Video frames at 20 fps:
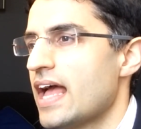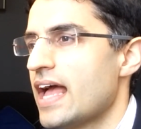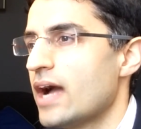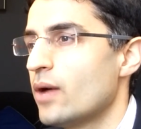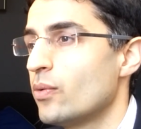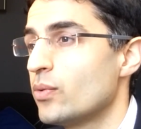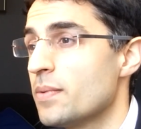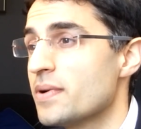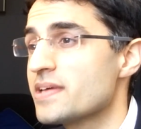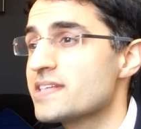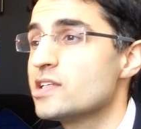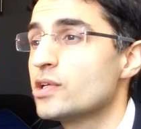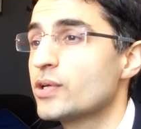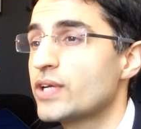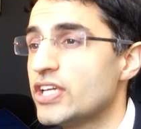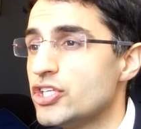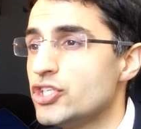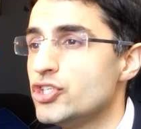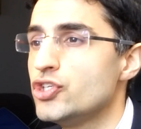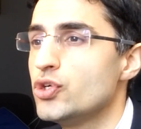and we must look
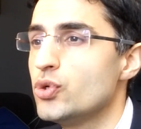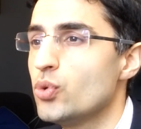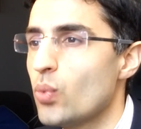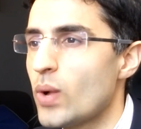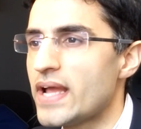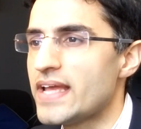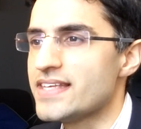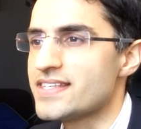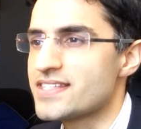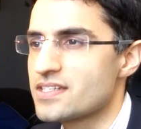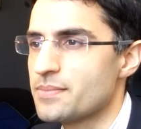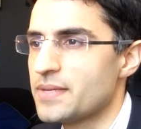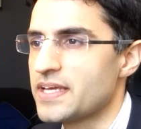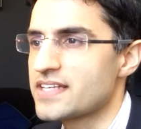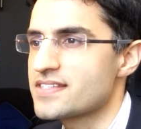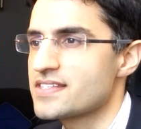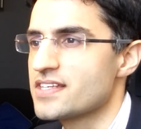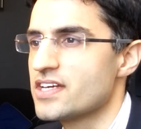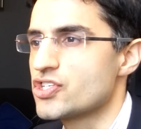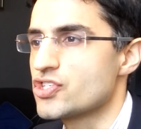at new ways to make
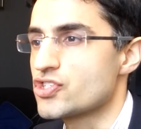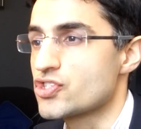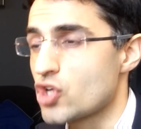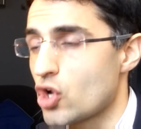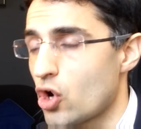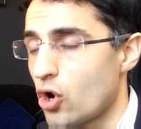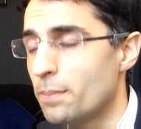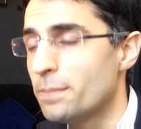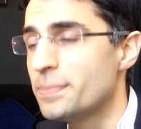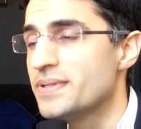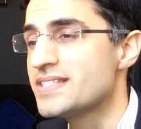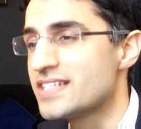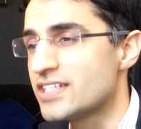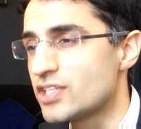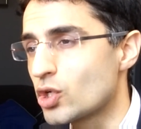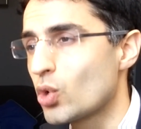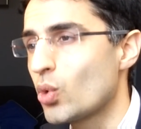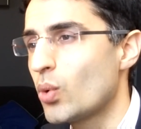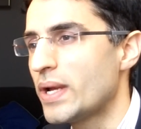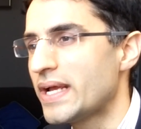surgeons
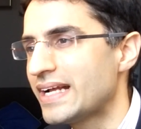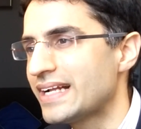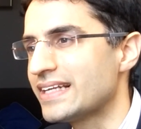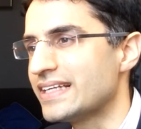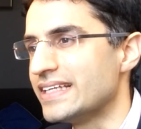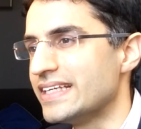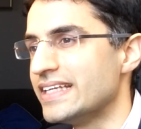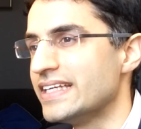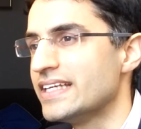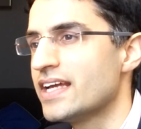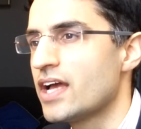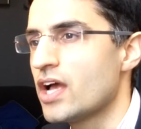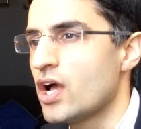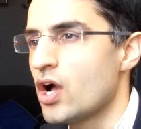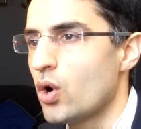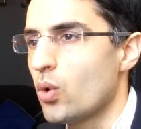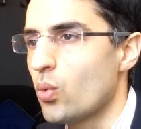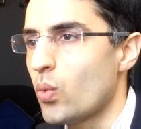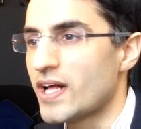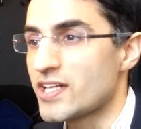competent quickly
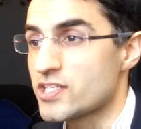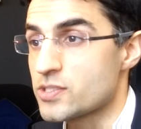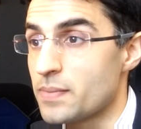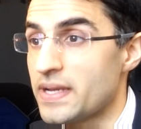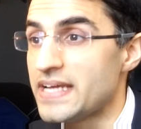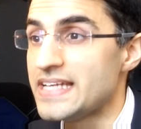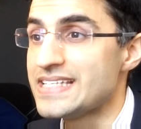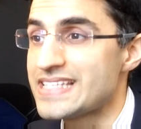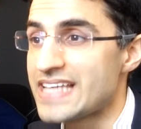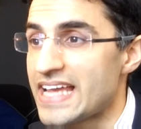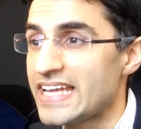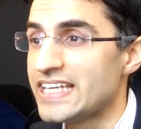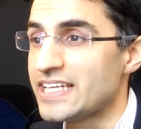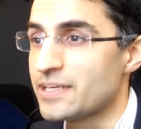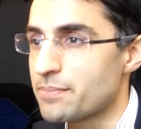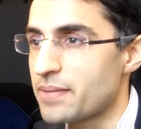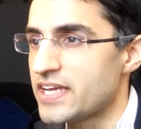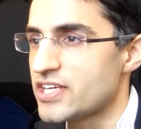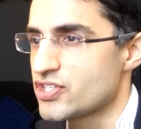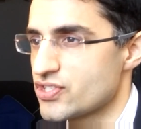whilst
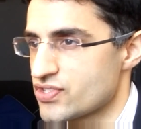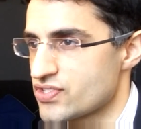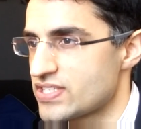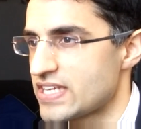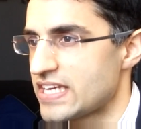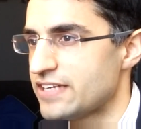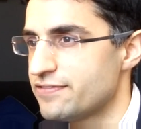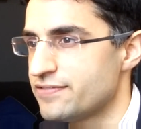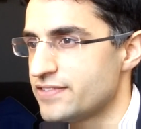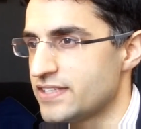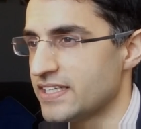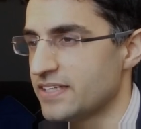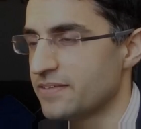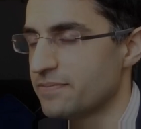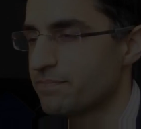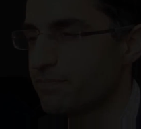maintaining patient safety.